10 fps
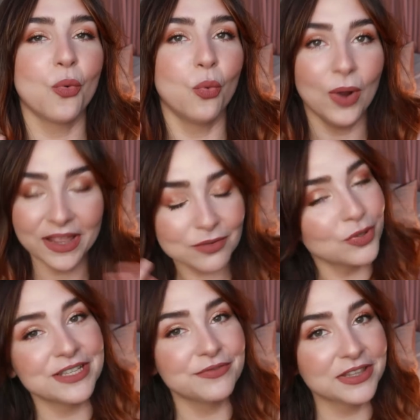with
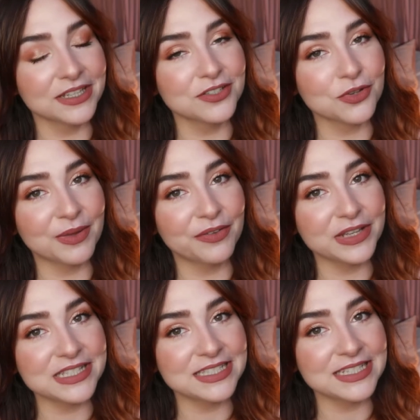what everything is on my
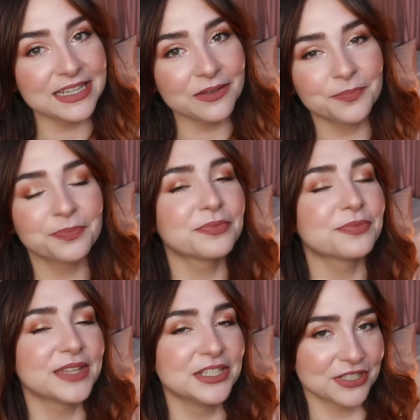face today,
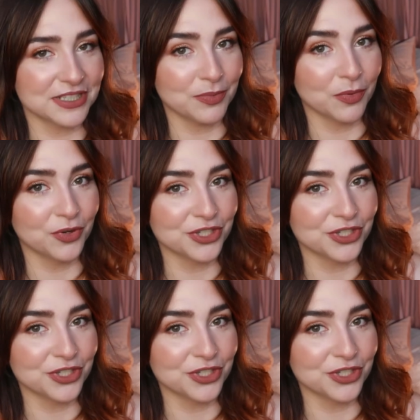then just keep on